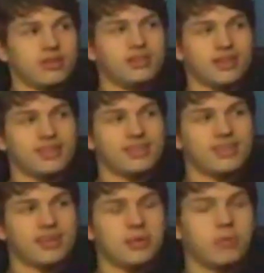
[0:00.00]
Yeah,
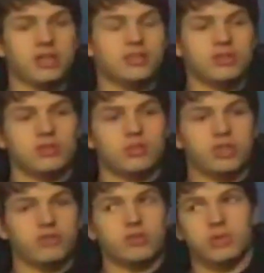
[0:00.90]
but it doesn't use as
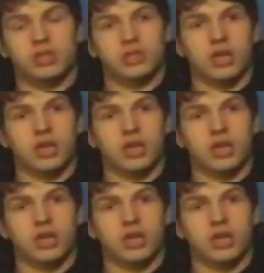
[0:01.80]
much fuel as my car.